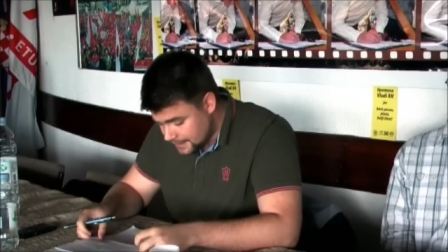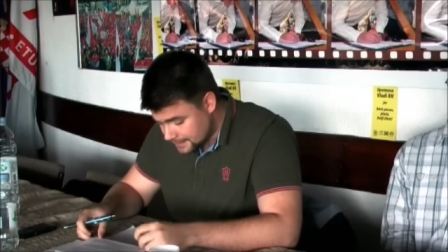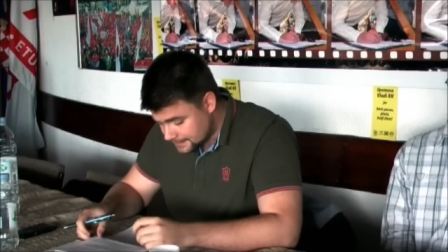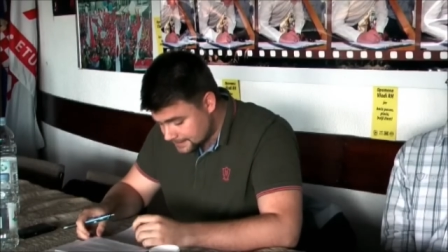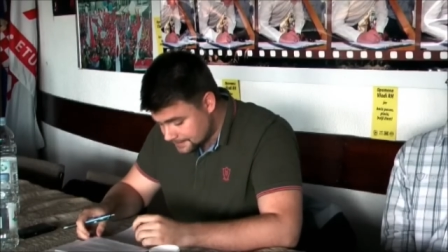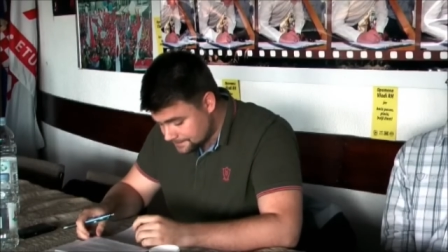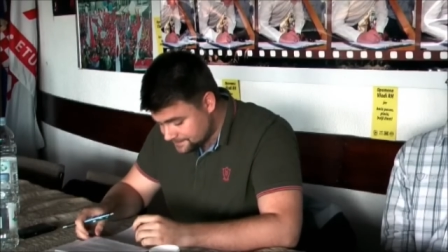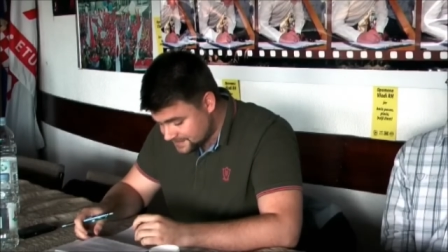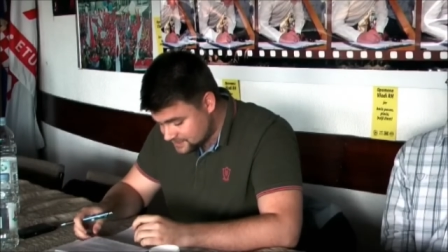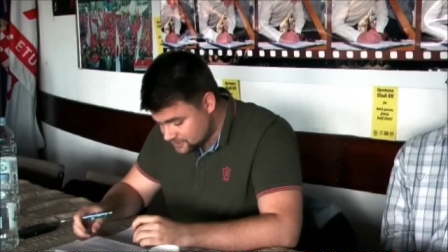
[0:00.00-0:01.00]
Uh,
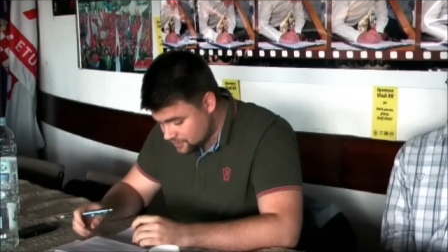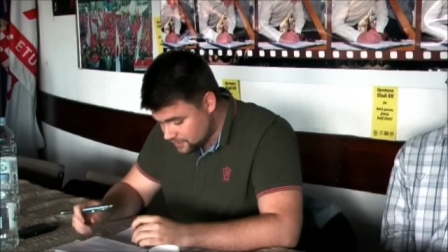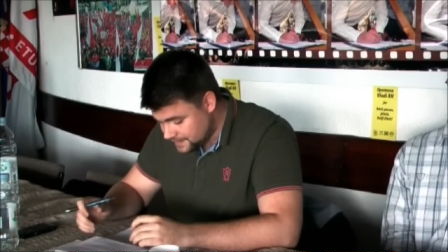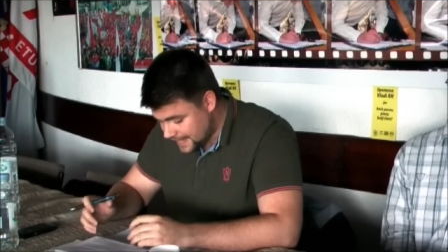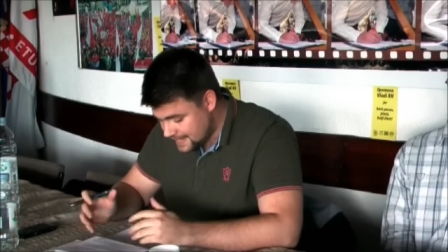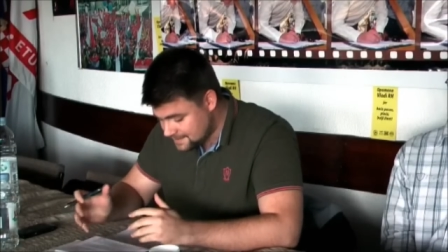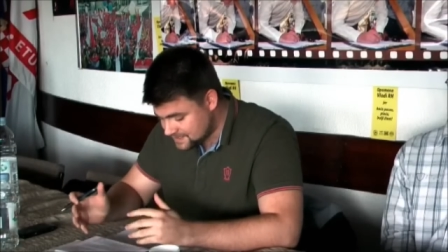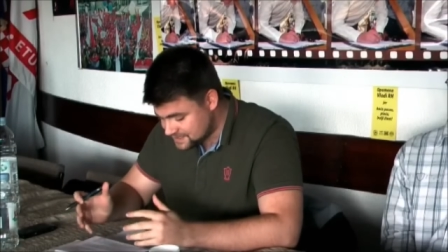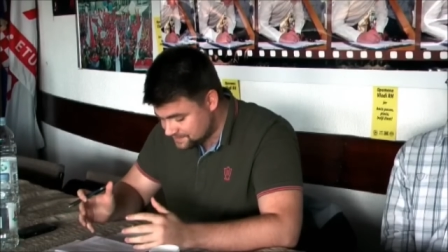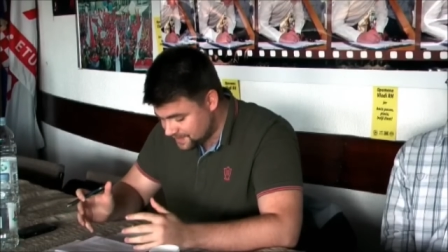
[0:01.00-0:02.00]
the so-called animal
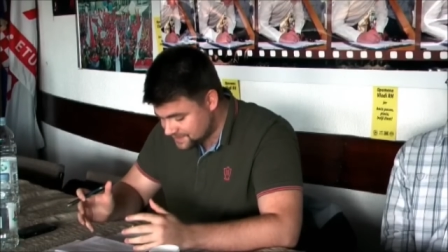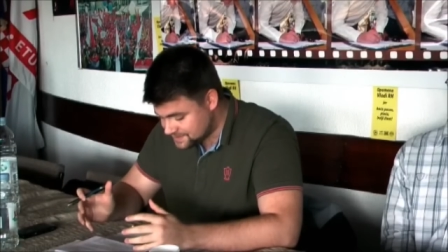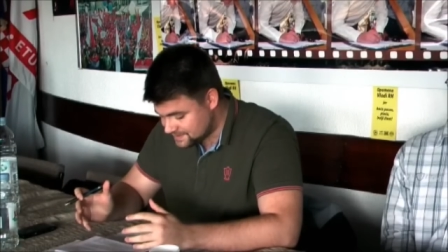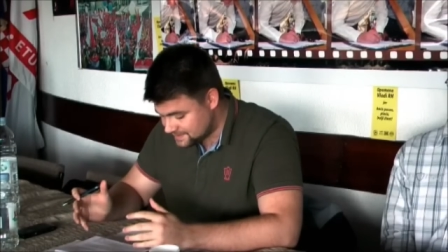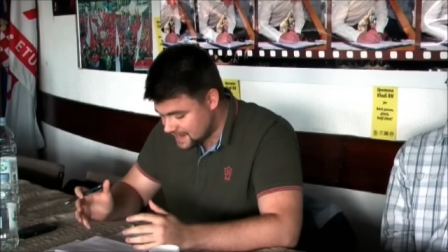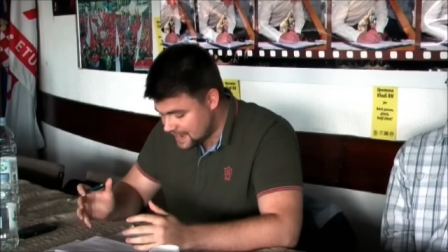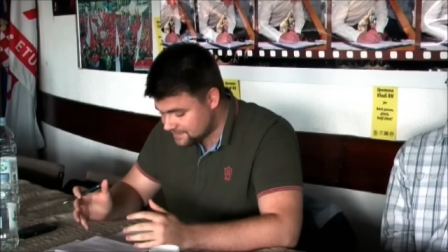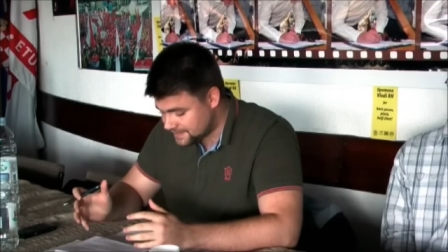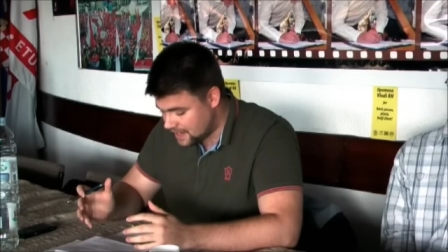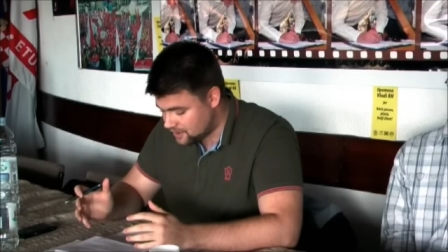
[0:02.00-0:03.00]
spirits that
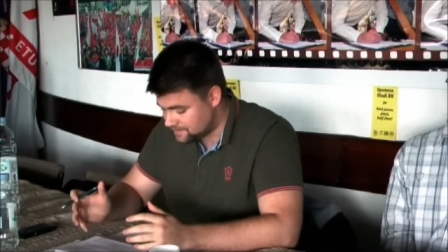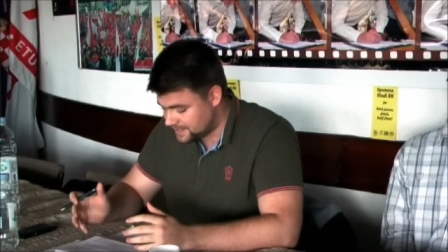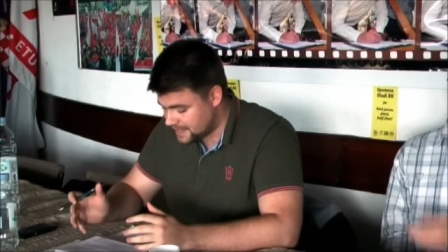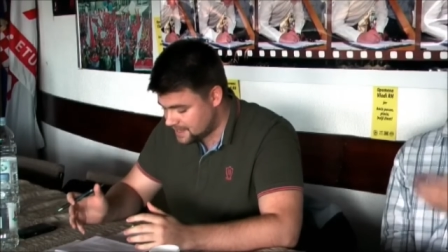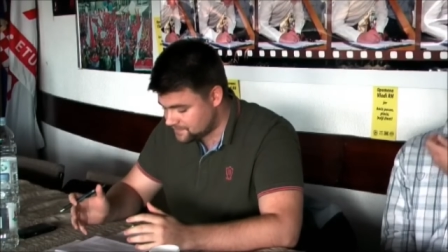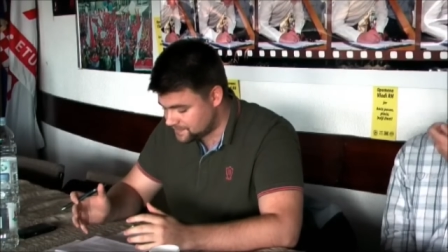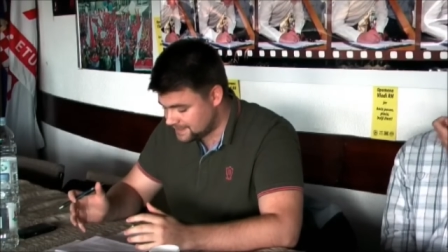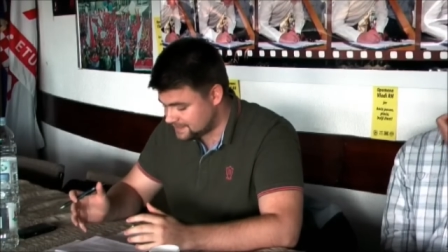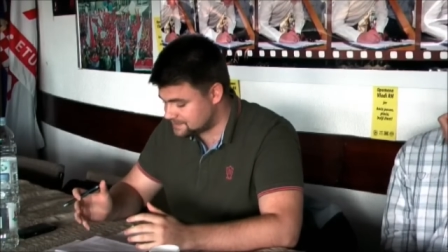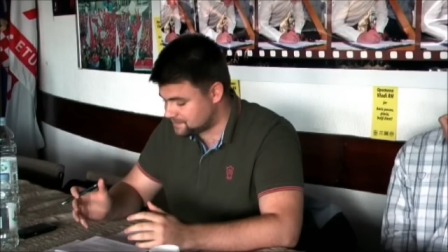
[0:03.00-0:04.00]
govern our behavior
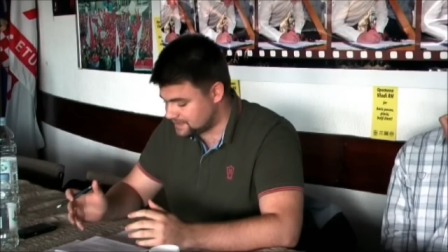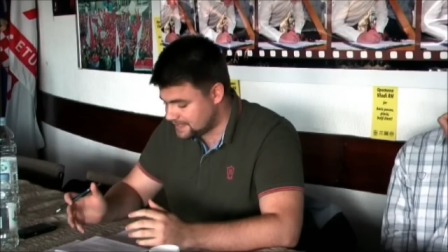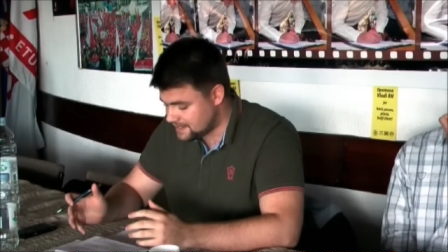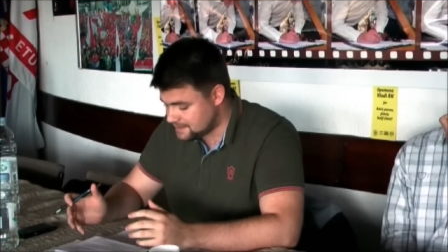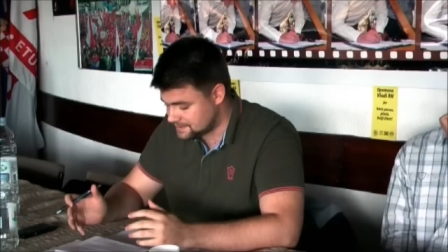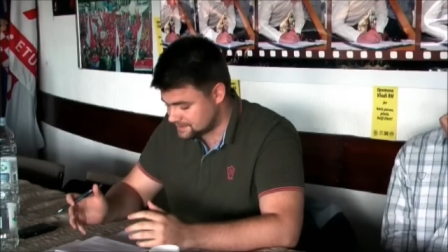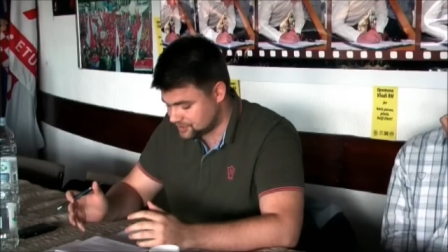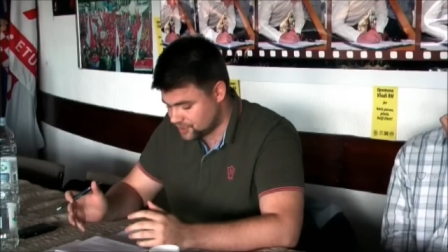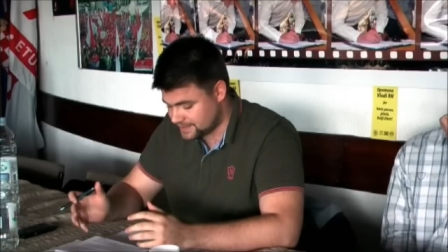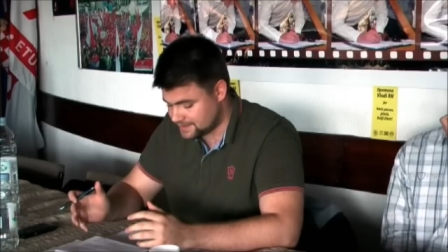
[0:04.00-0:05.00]
in a spontaneous
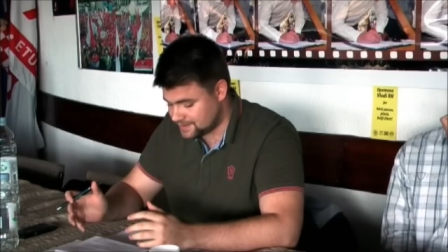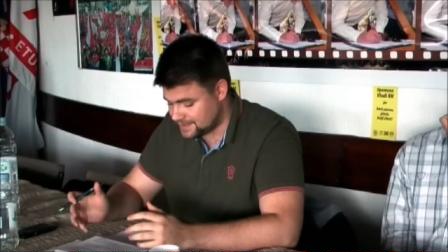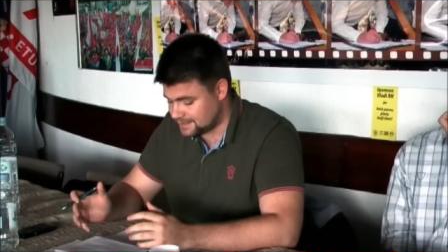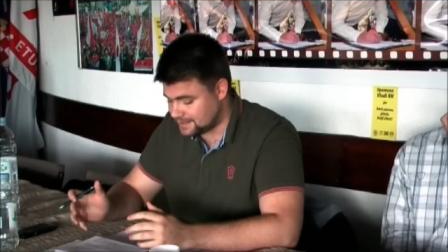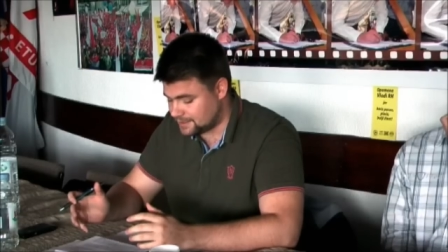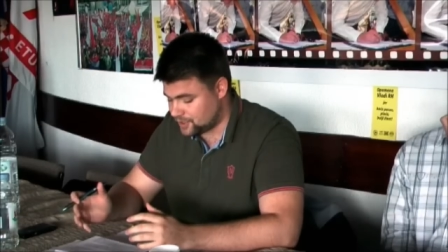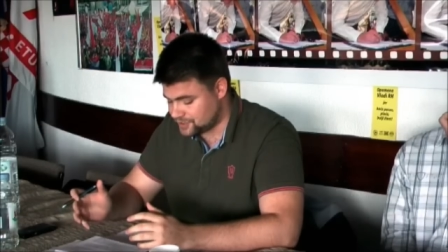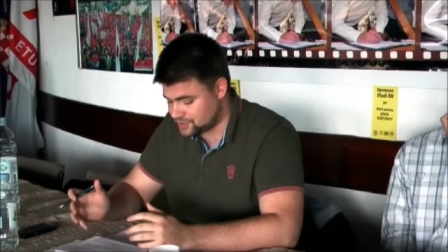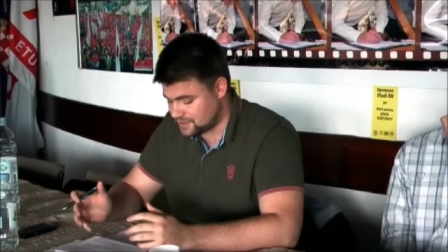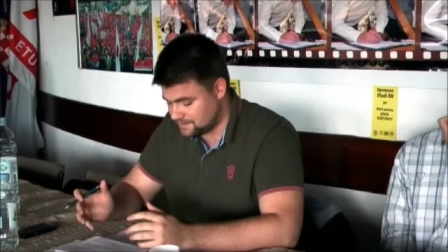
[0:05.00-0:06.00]
rather than
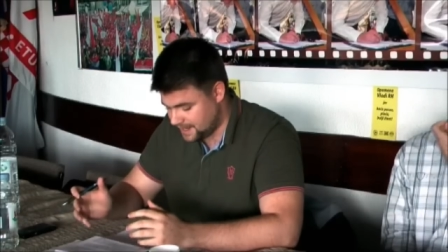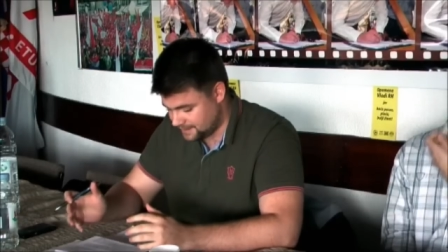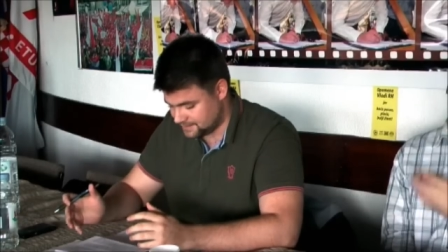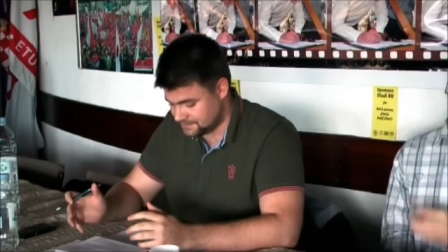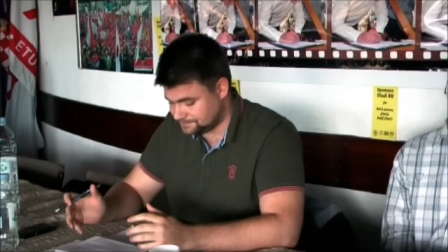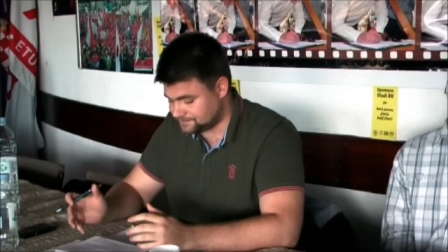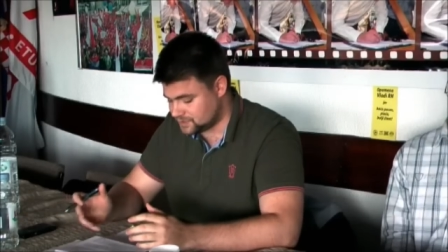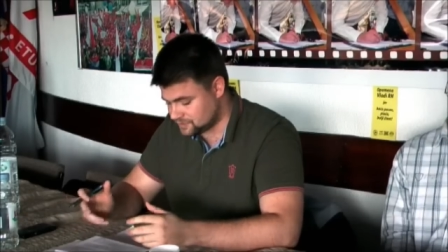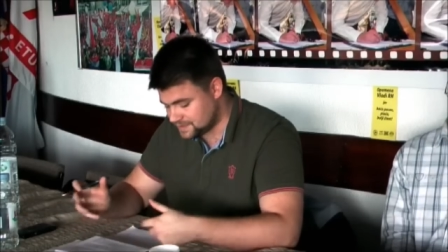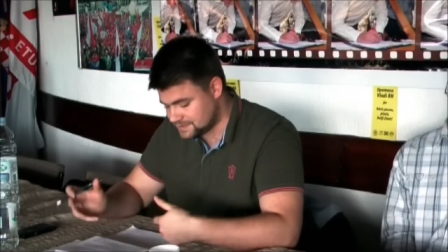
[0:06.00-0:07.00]
rational manner.
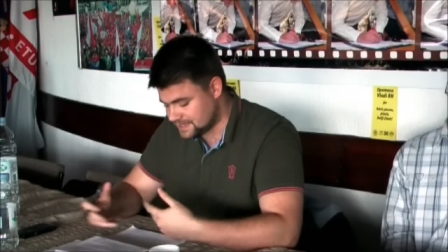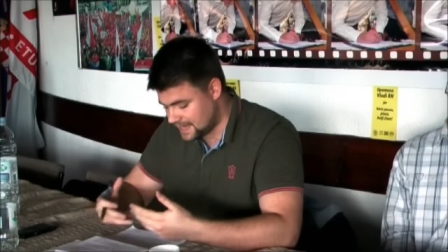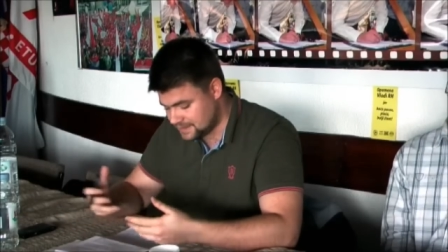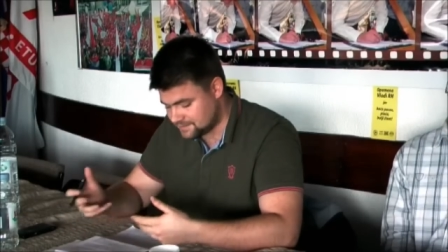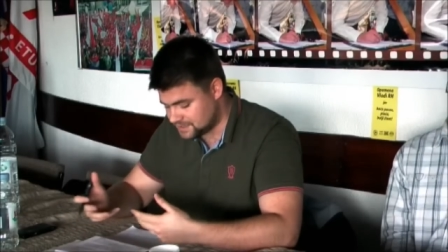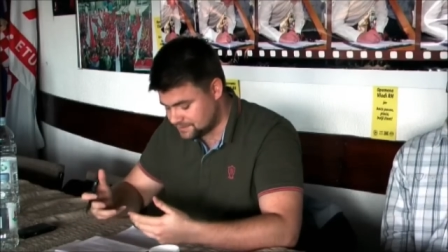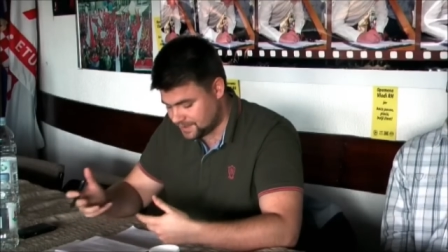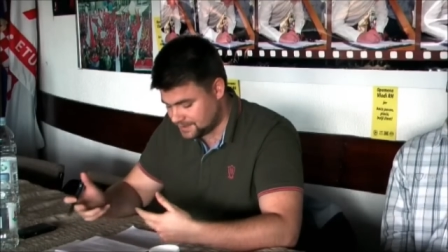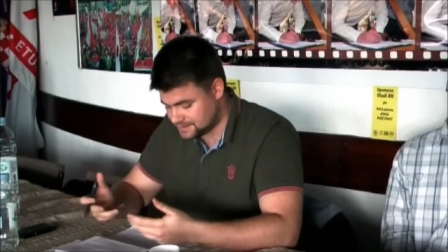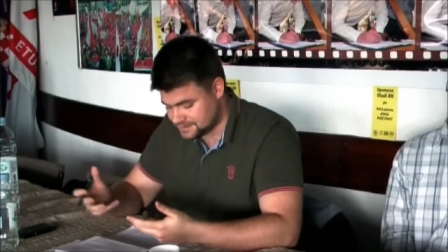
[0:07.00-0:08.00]
So these animal
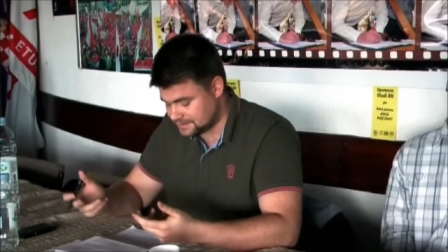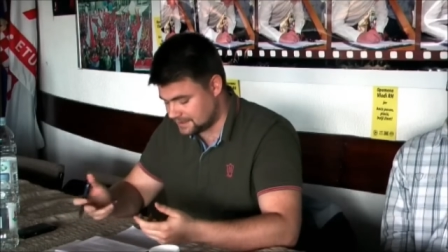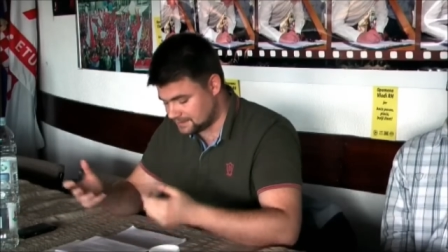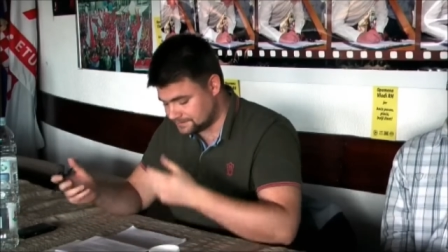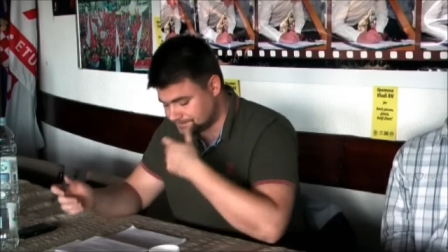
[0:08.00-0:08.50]
spirits are